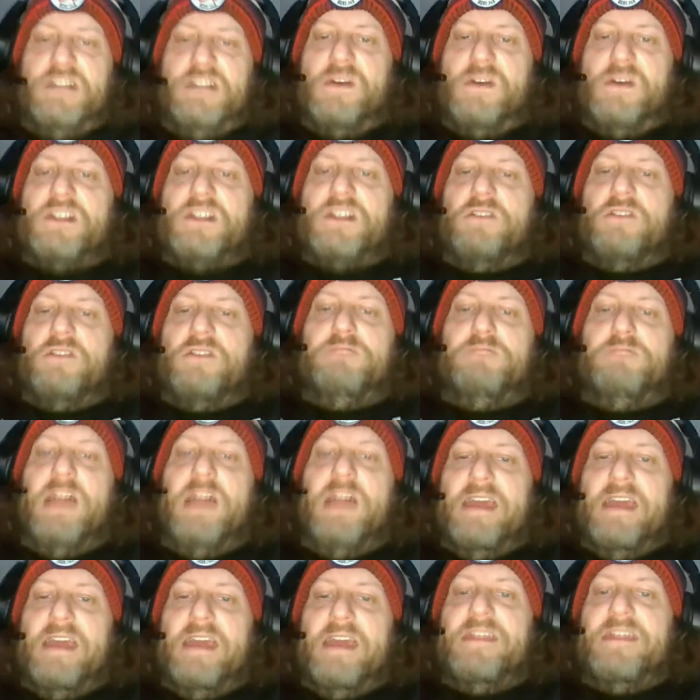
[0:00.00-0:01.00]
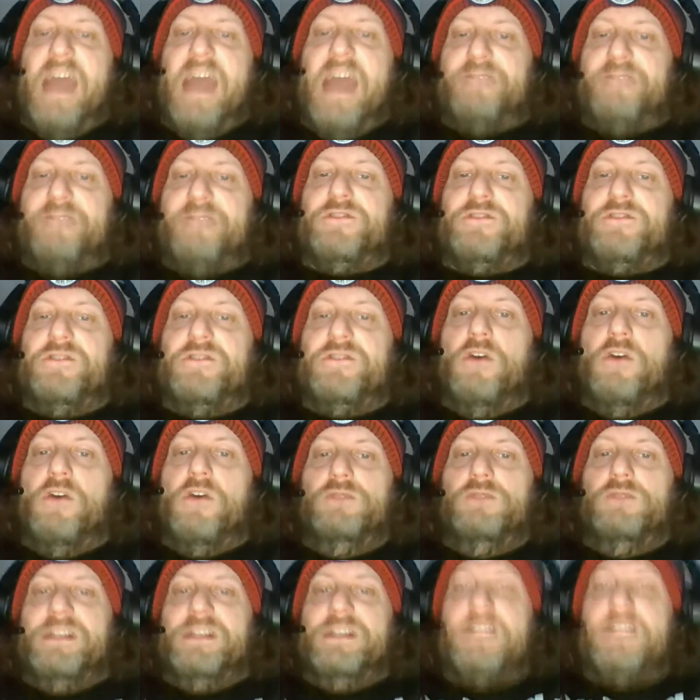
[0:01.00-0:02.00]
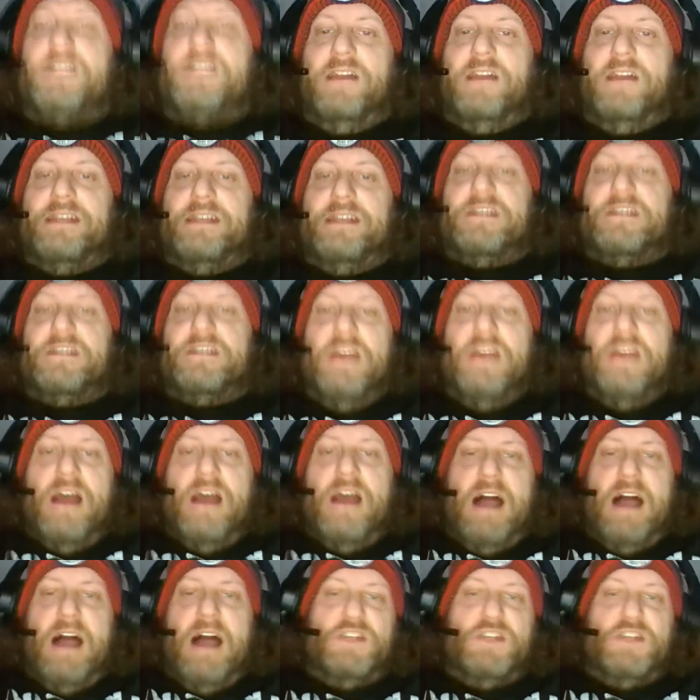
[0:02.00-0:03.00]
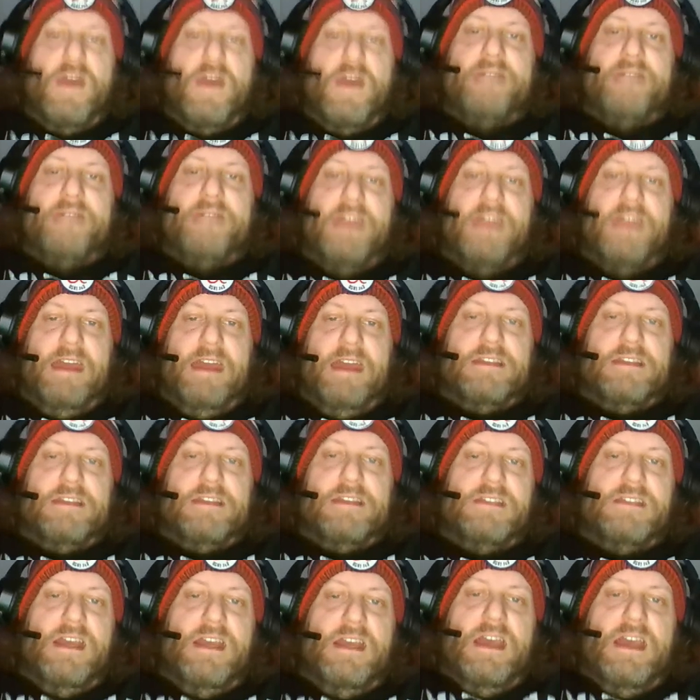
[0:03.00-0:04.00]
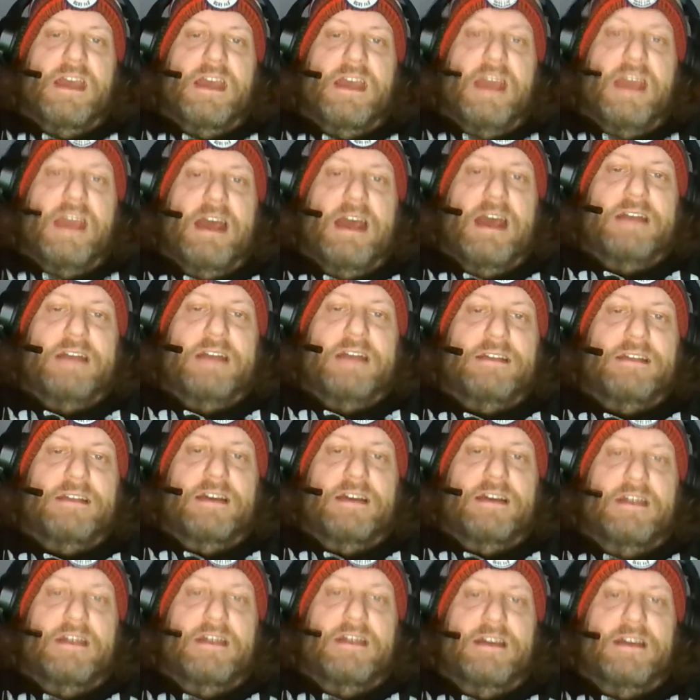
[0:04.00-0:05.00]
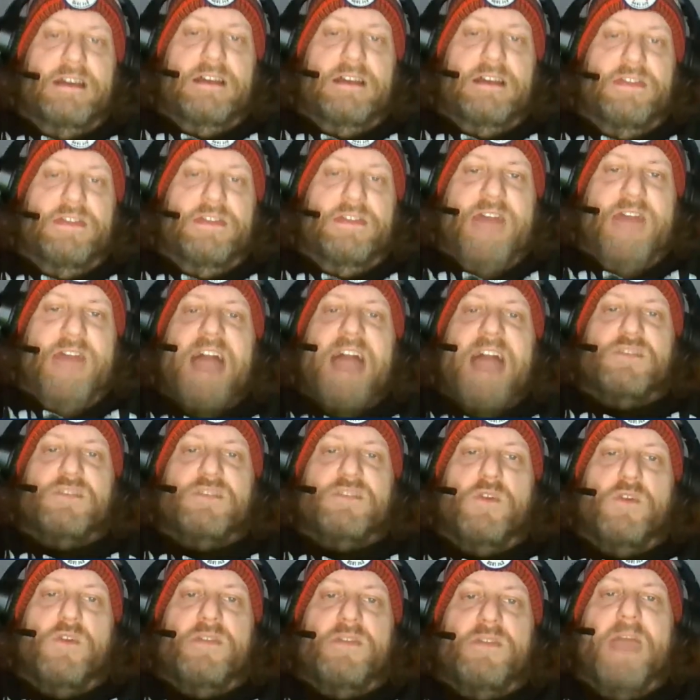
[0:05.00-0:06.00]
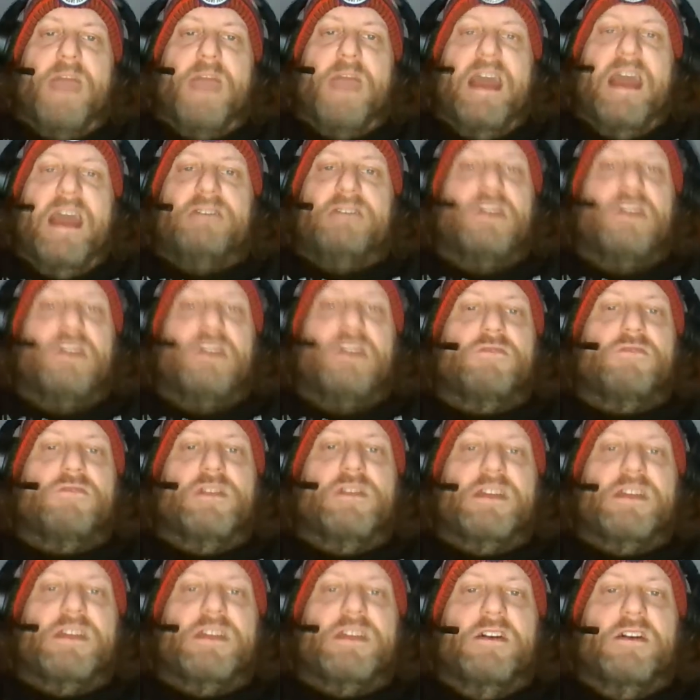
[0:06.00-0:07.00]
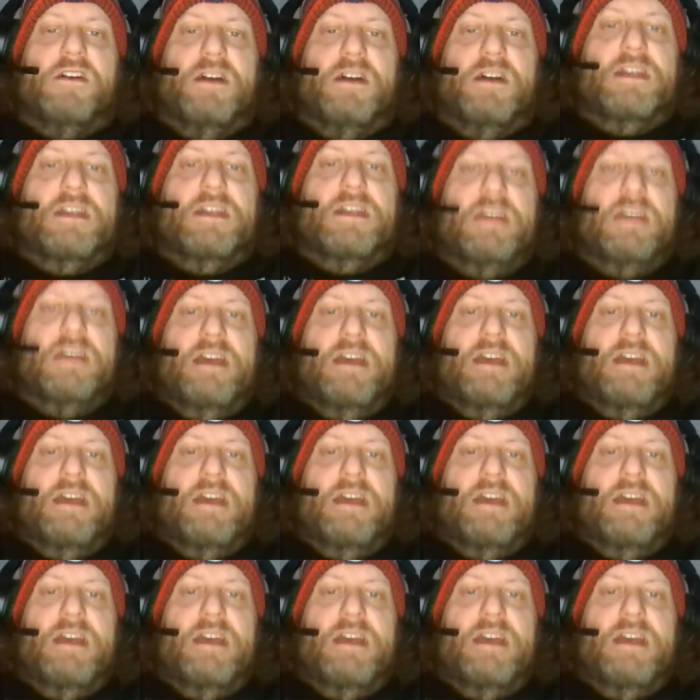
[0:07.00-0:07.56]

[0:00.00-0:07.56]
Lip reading: So I started playing the afternoon only slates on DraftKings, and that's where the payouts aren't really good.